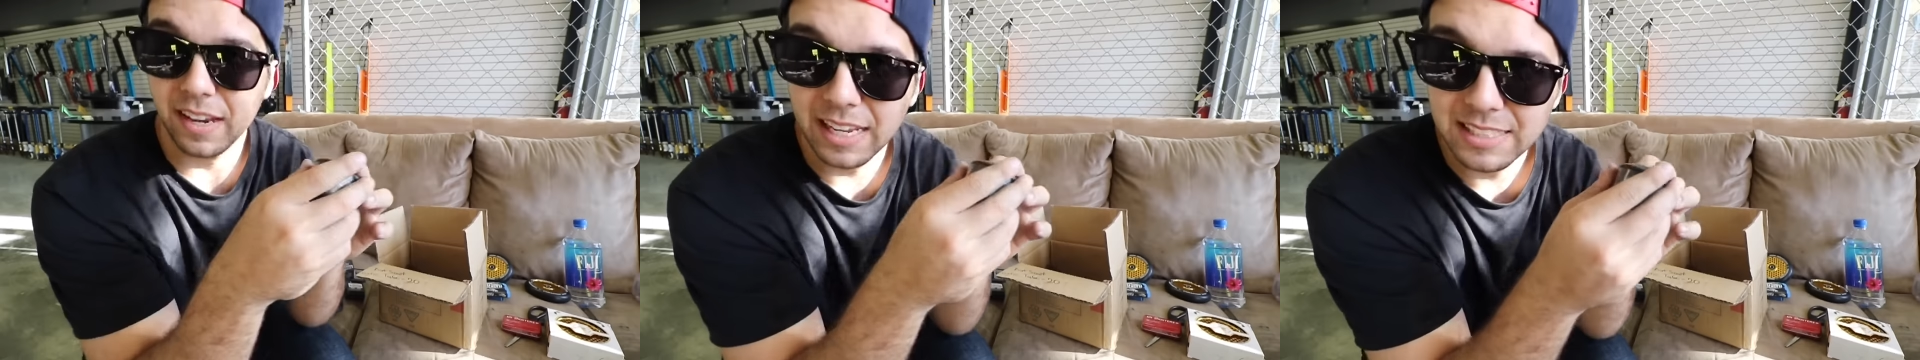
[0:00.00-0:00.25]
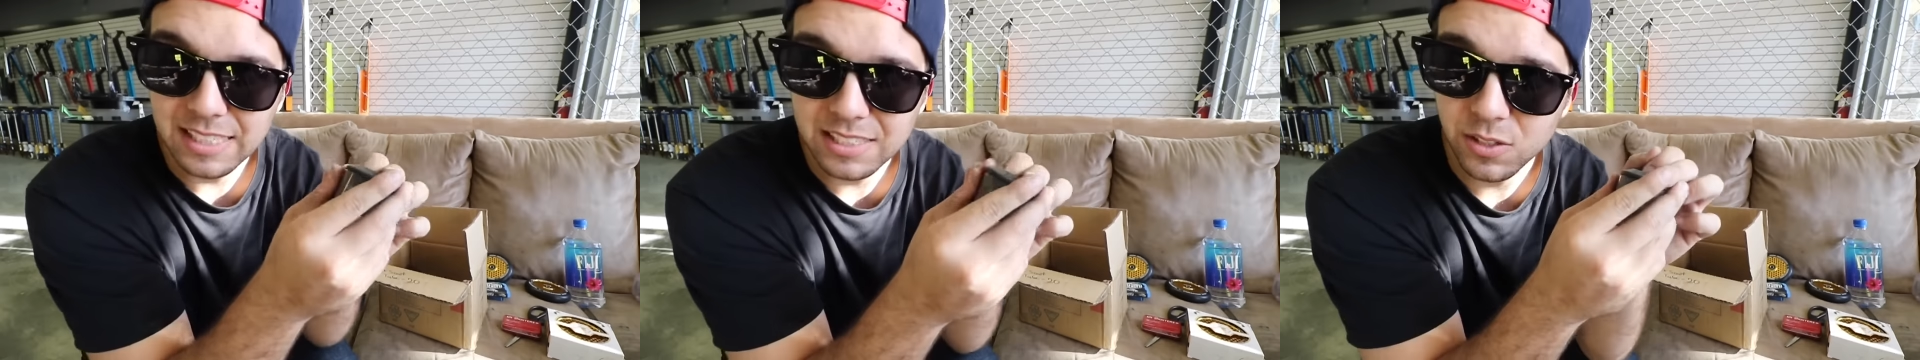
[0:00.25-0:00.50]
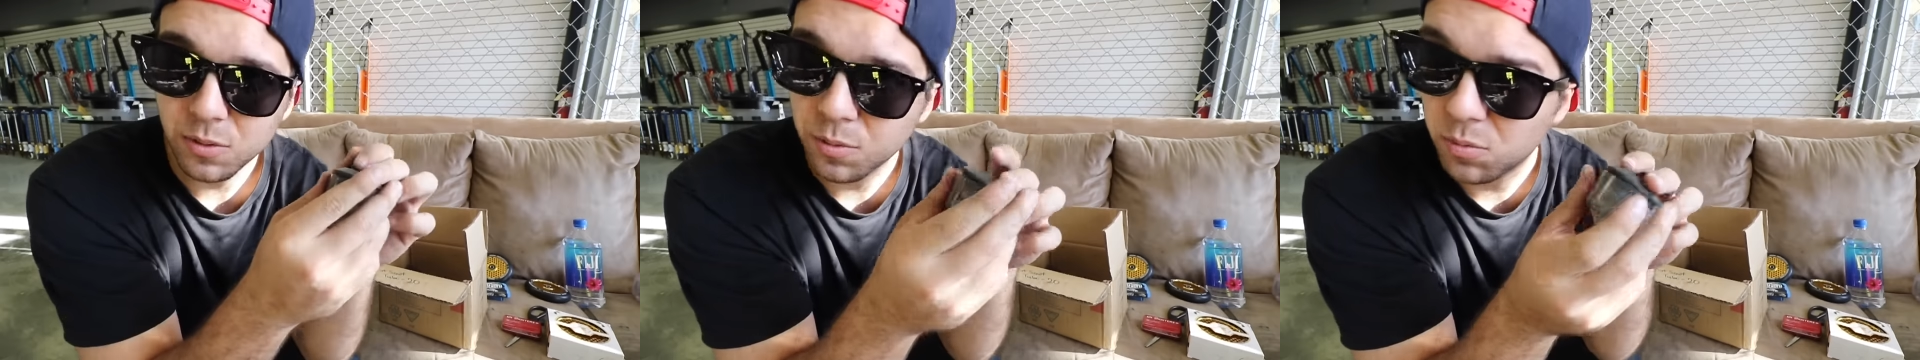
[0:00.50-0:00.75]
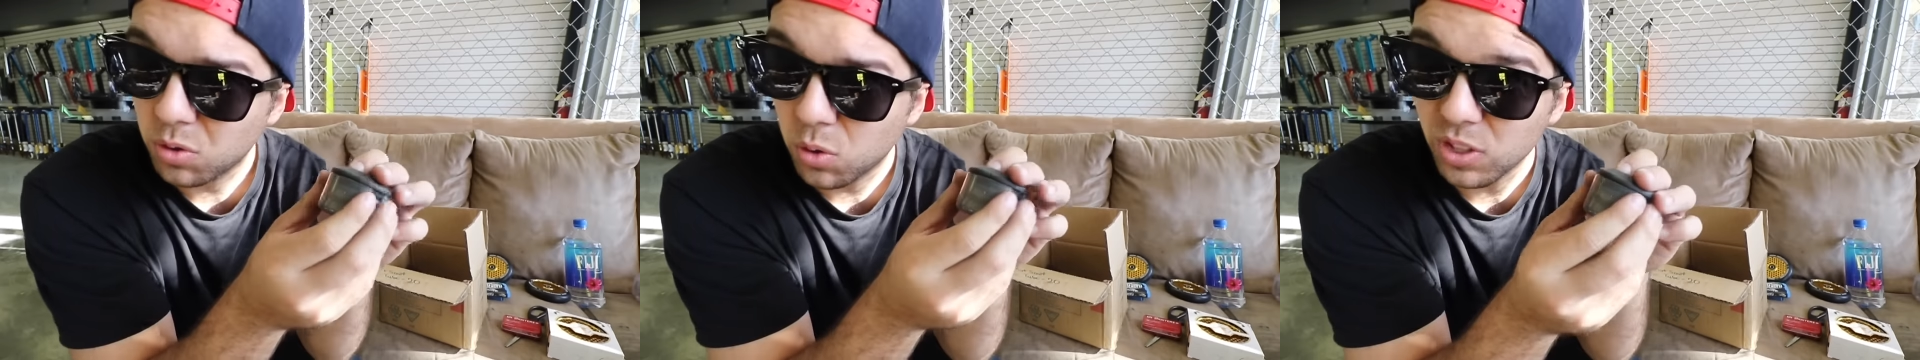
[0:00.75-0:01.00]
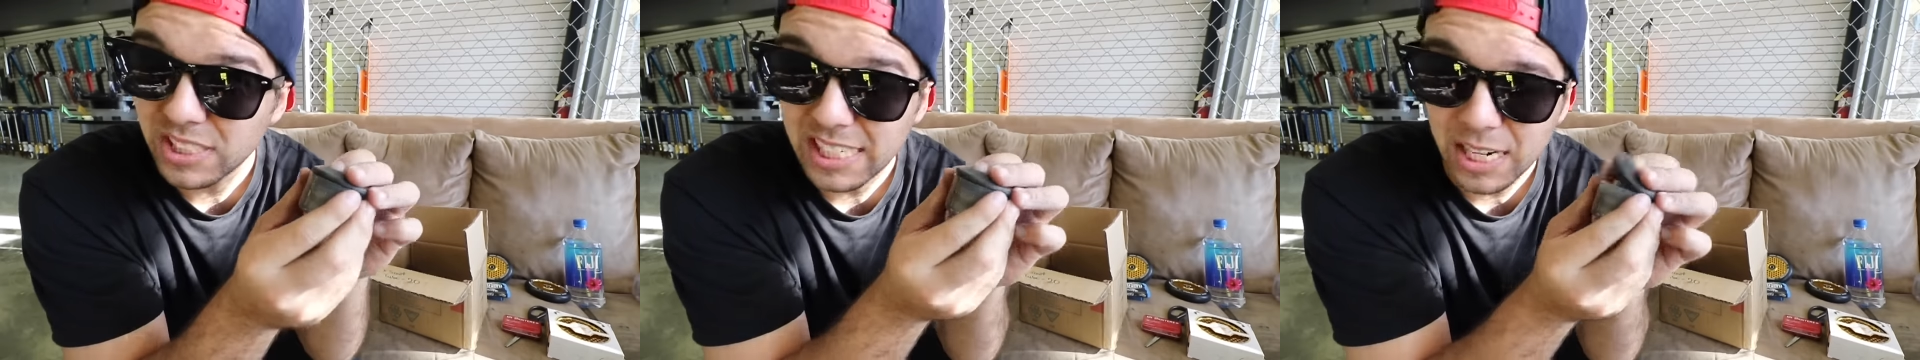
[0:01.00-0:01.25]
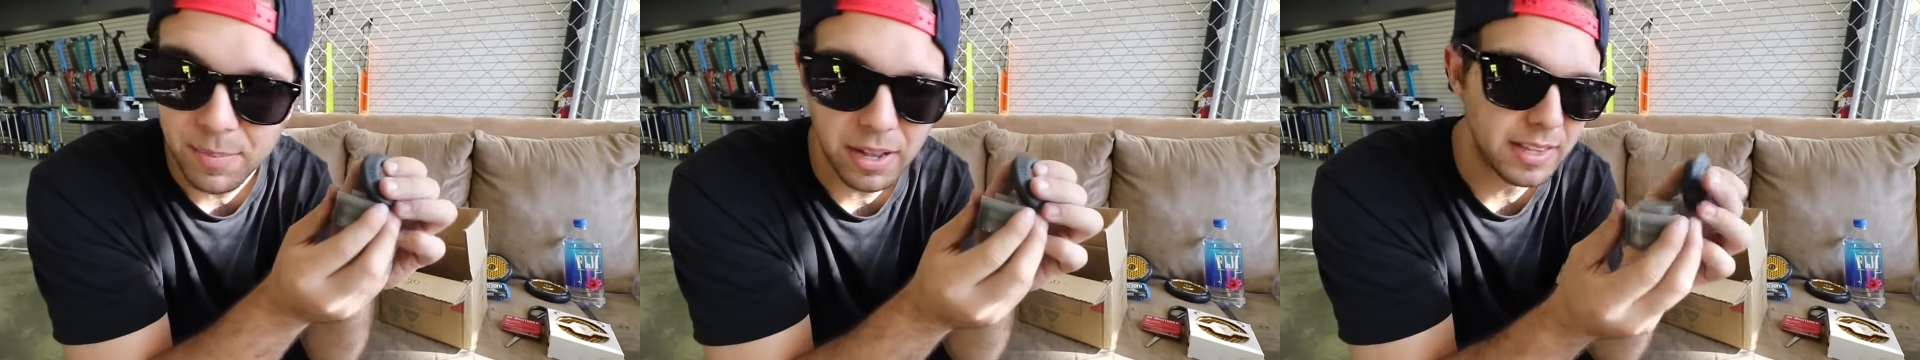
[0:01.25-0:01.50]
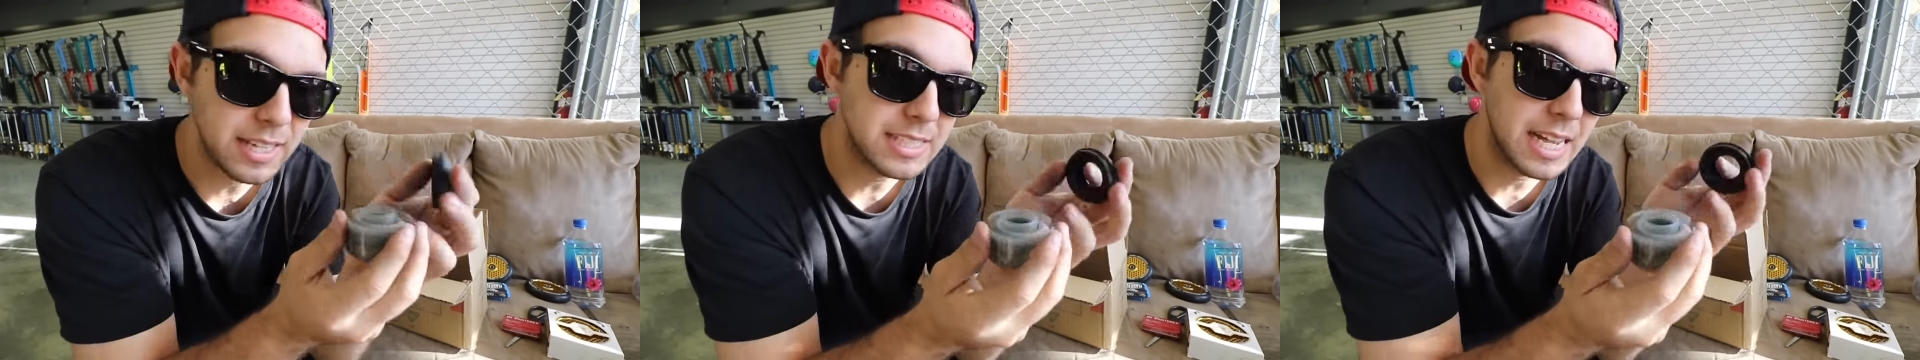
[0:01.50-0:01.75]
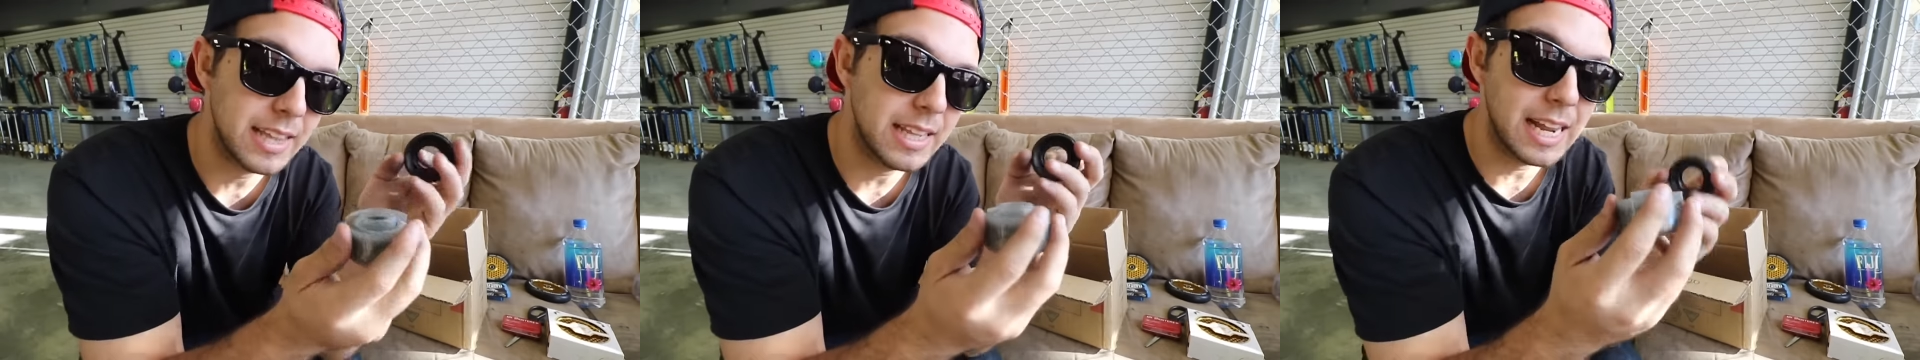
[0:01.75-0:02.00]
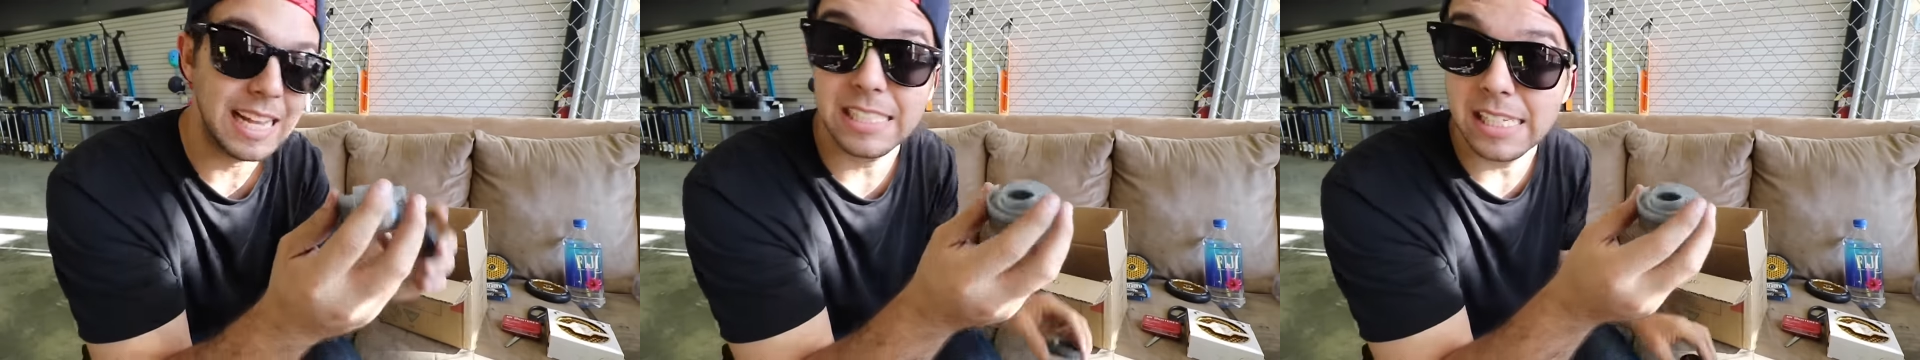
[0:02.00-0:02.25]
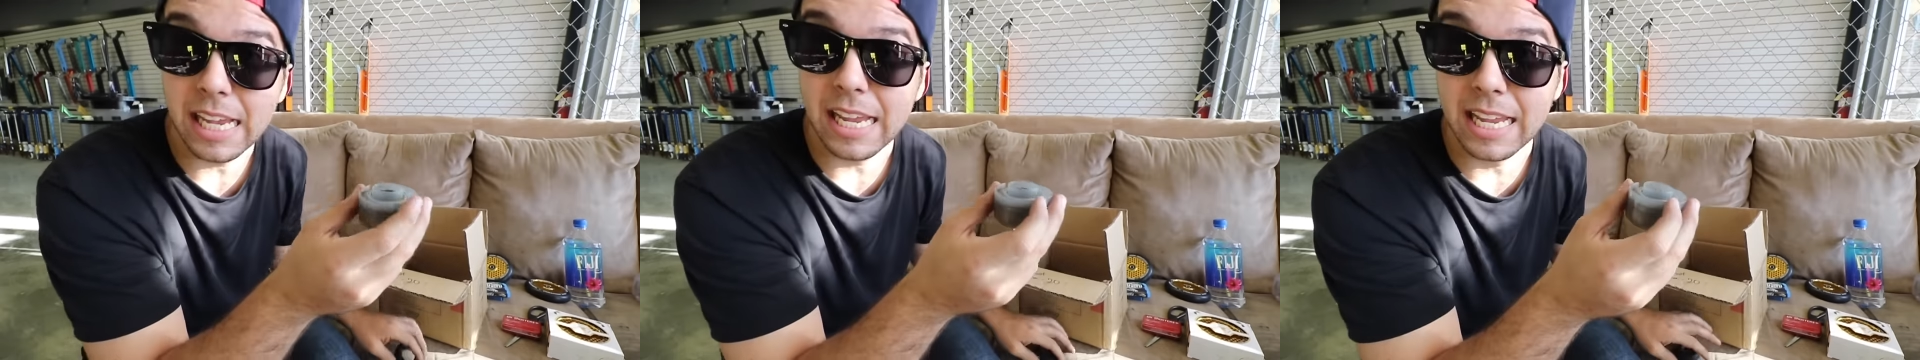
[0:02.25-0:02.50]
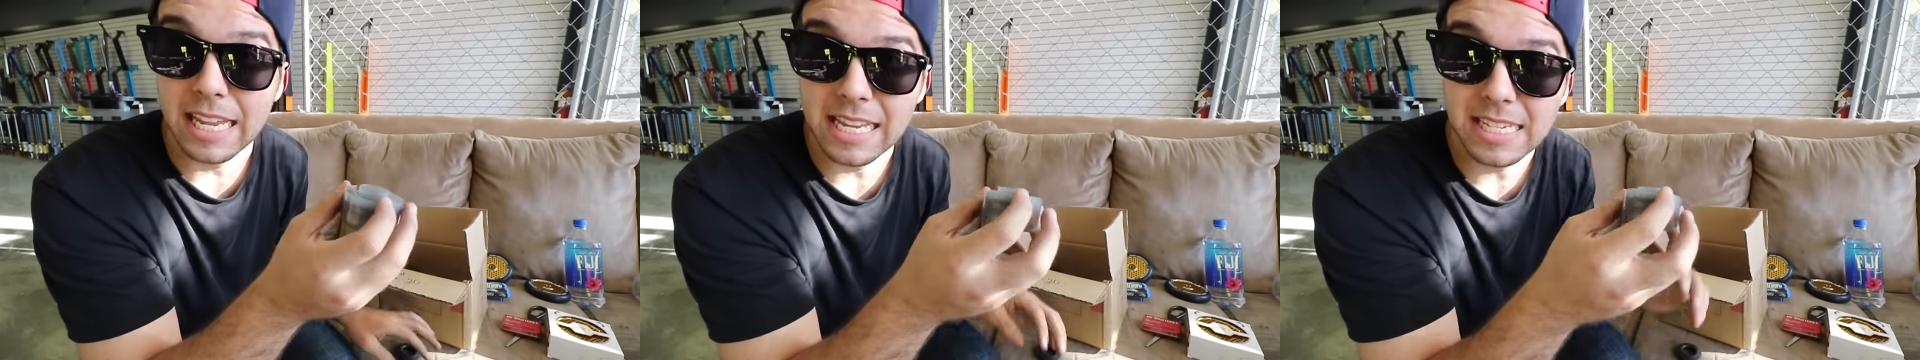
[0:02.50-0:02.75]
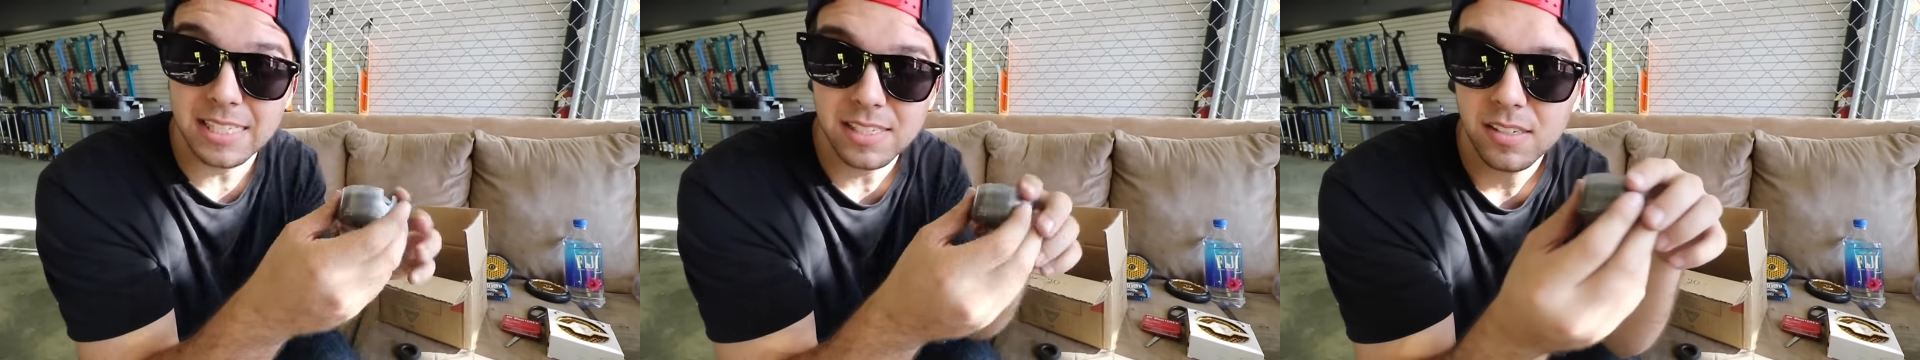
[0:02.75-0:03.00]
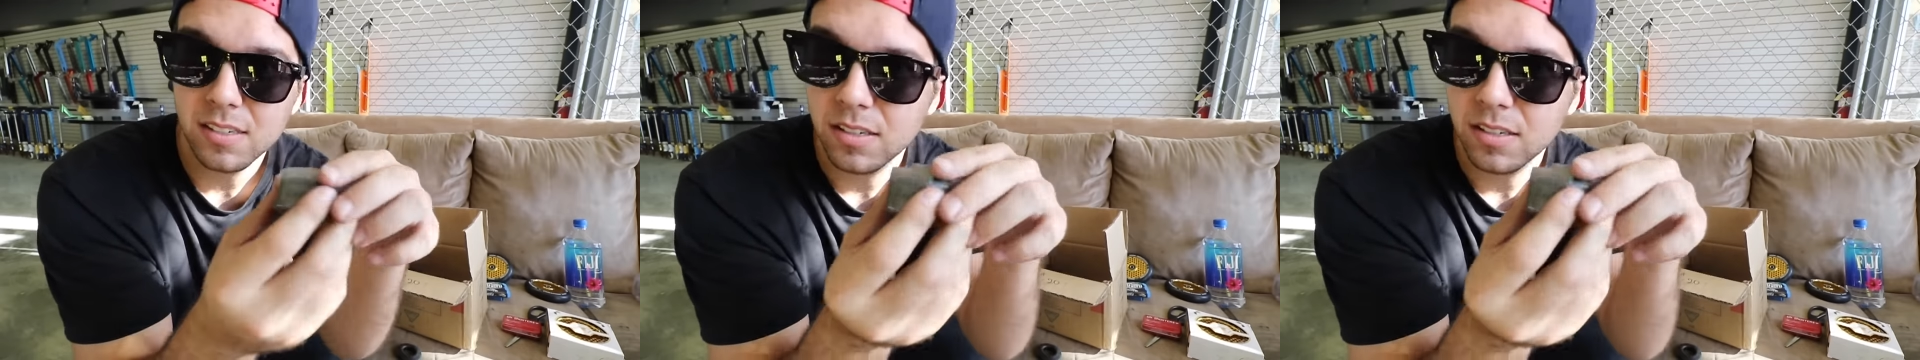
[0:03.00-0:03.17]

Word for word: Thick headset. So coolest thing about this Ethic headset is